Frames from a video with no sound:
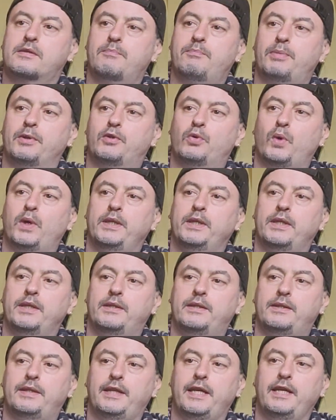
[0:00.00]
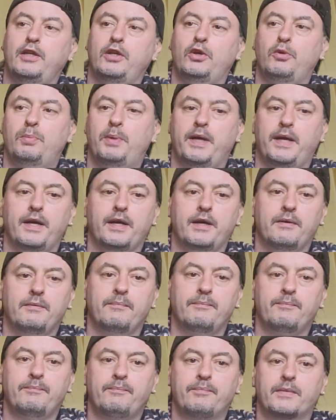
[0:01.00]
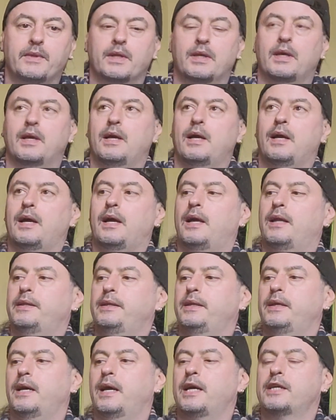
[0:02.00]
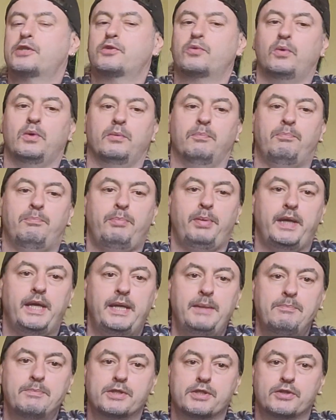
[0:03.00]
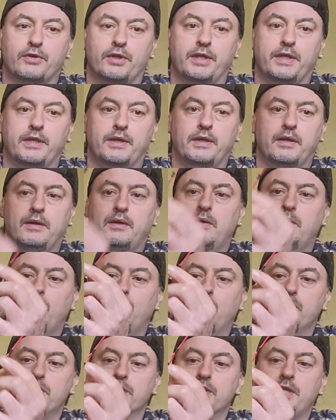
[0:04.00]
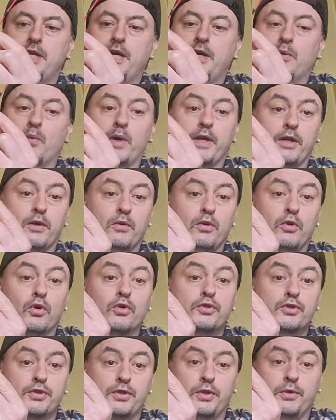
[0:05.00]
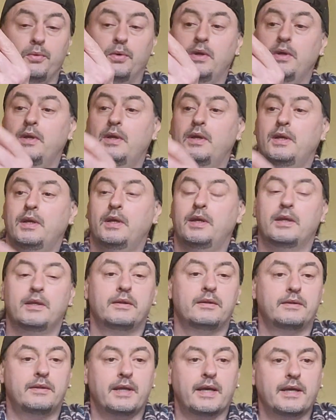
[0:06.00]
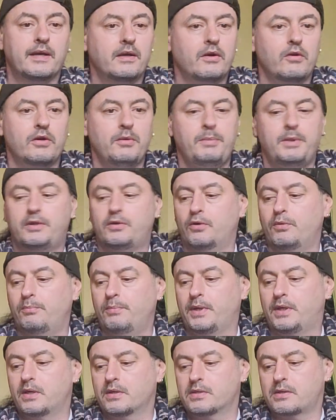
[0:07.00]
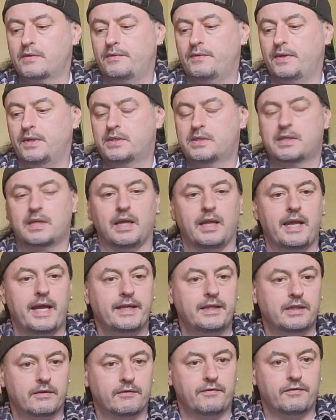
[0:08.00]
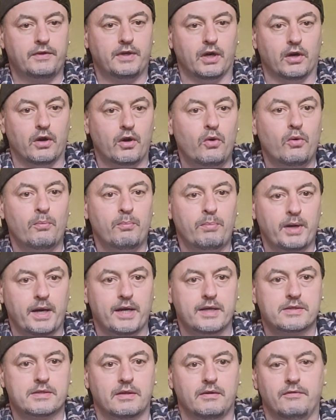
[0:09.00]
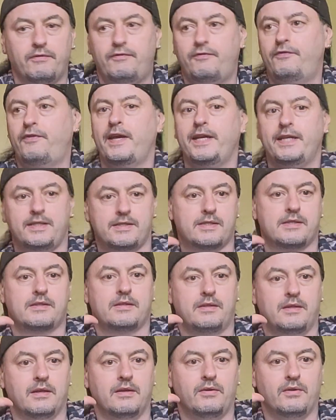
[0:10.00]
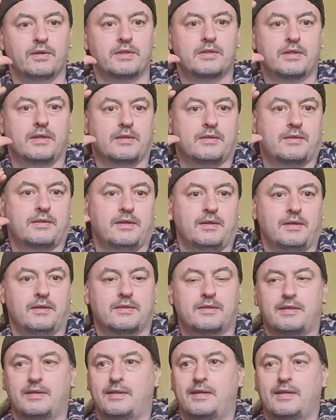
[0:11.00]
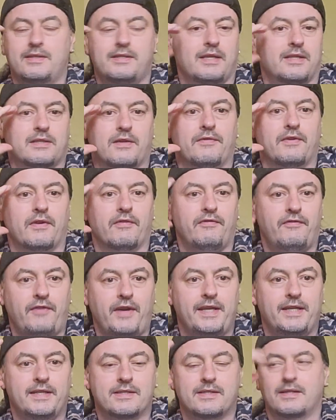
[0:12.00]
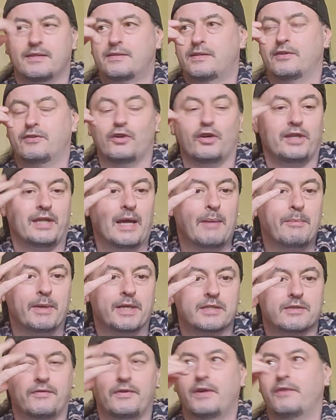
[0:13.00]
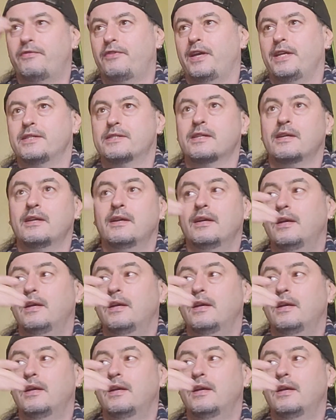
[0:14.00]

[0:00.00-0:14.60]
Between the D loop here and the actual peep sight, which is here where you look through, that can only be done because it's the length of your own personal face. You know, it's the statistics of your face, it's the dynamics of your face,